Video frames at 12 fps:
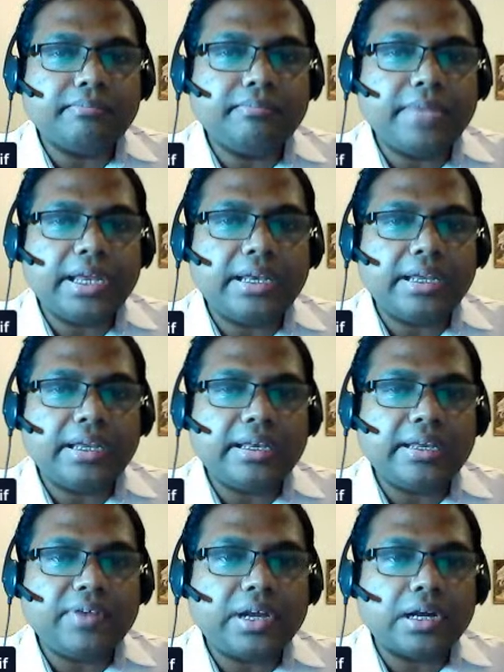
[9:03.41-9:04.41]
made
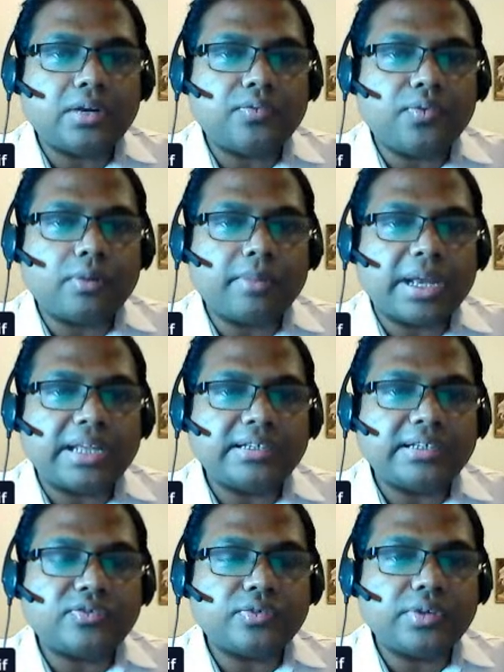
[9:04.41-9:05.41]
it difficult for
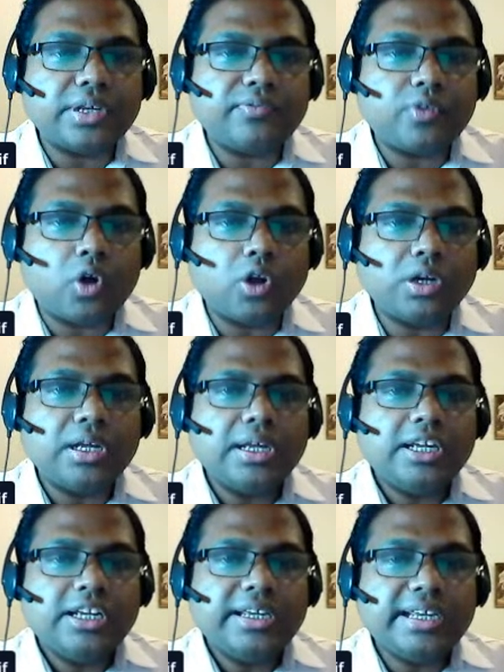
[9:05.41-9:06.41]
managers to give
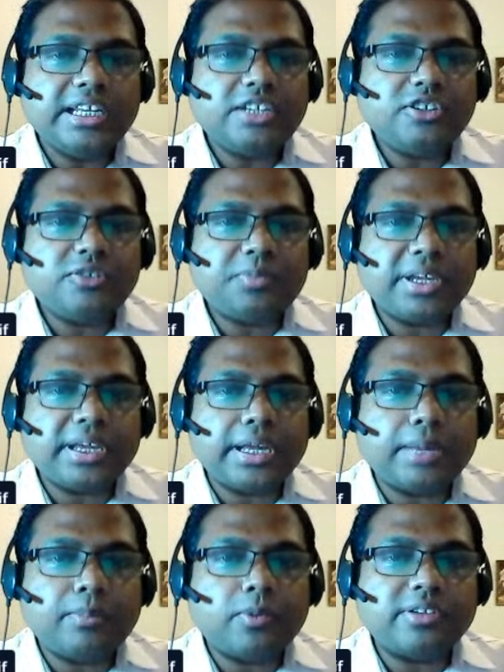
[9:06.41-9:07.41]
non-English speaking
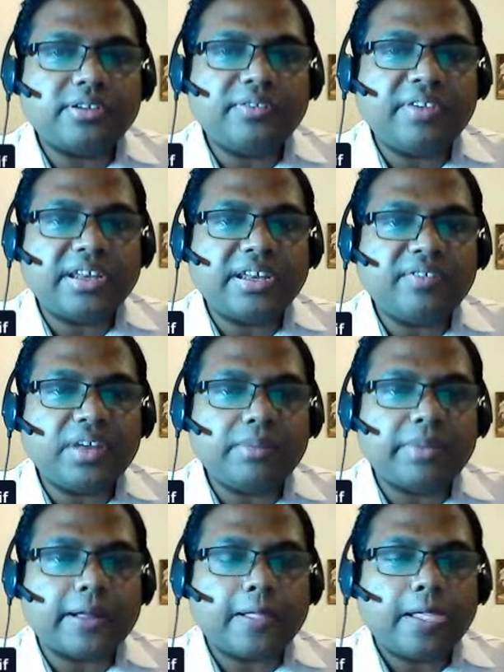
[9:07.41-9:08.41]
employees effective
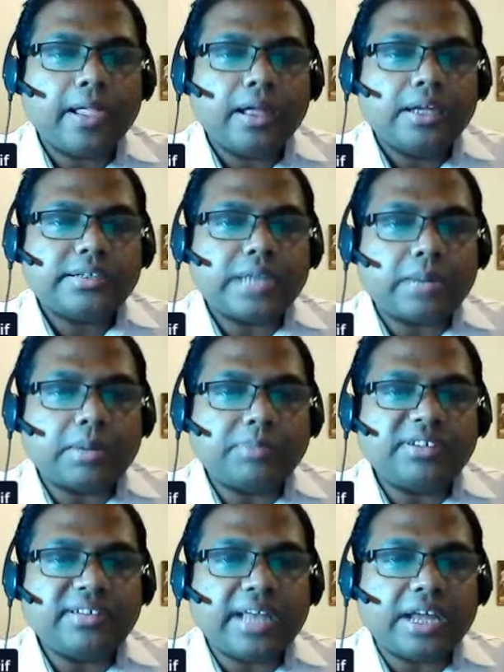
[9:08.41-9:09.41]
feedback. Some
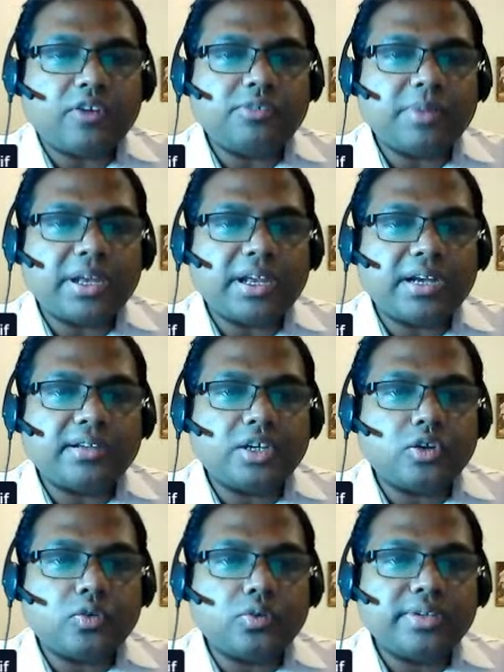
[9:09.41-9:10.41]
of these language barriers
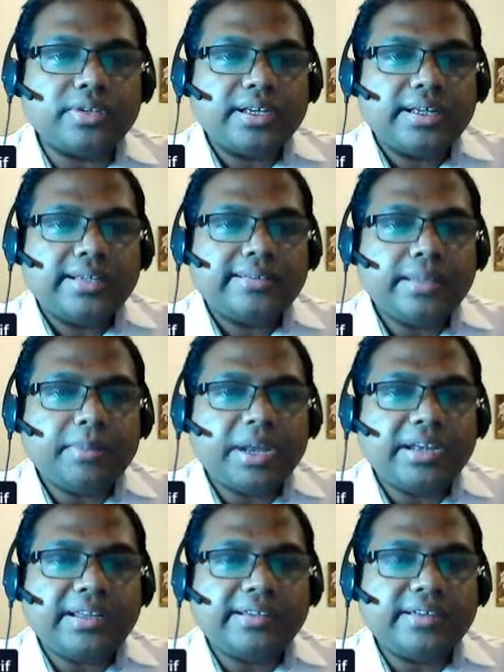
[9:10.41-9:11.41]
include
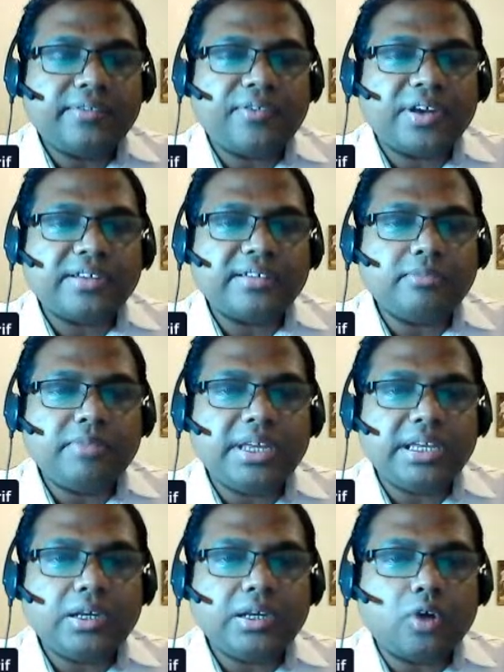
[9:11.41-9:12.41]
semantics, difference in
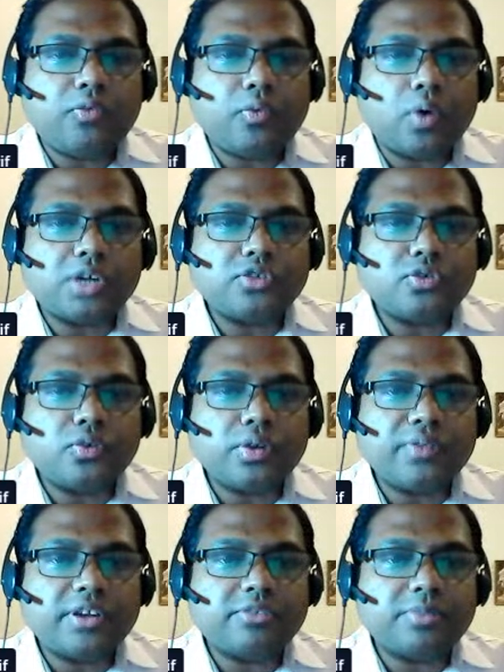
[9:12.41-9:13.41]
meaning of words to
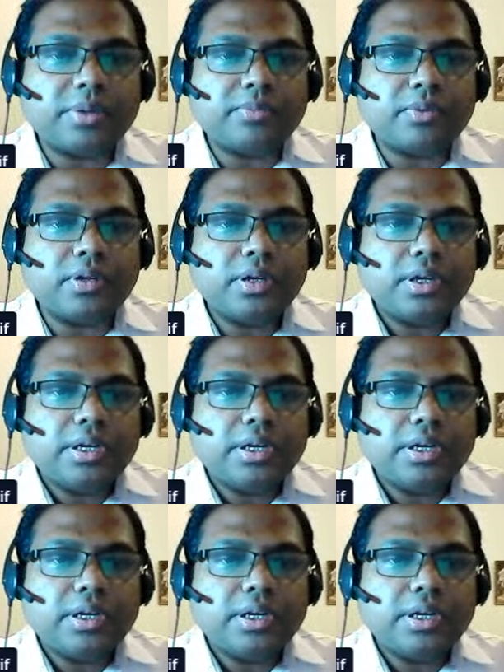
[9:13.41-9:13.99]
different people.